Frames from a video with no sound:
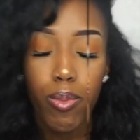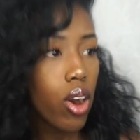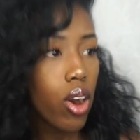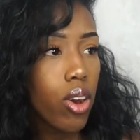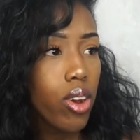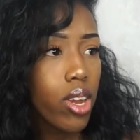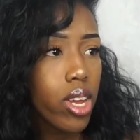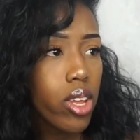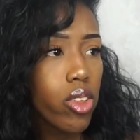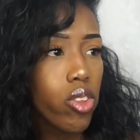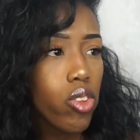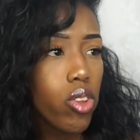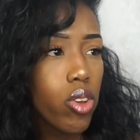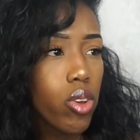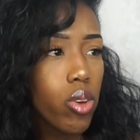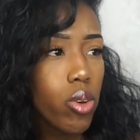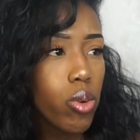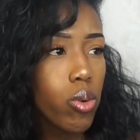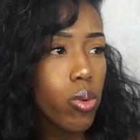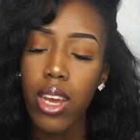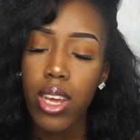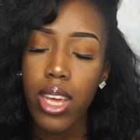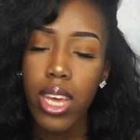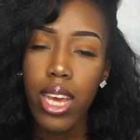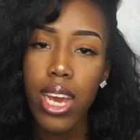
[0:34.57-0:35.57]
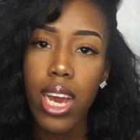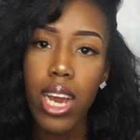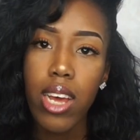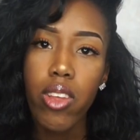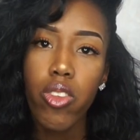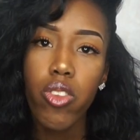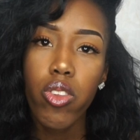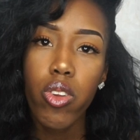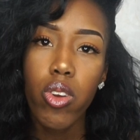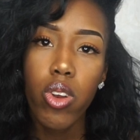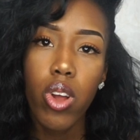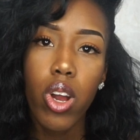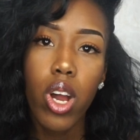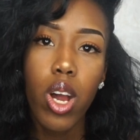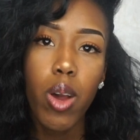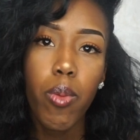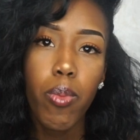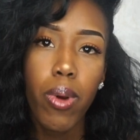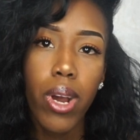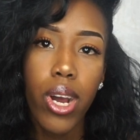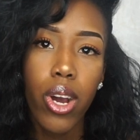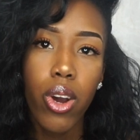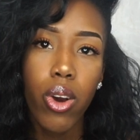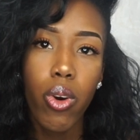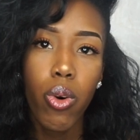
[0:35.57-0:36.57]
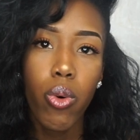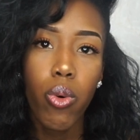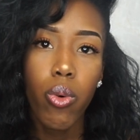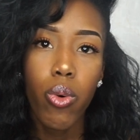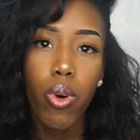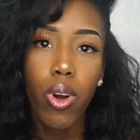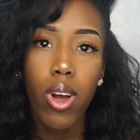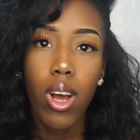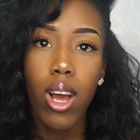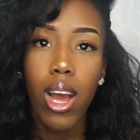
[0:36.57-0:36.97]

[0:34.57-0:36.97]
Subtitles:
Okay, so I get asked a lot about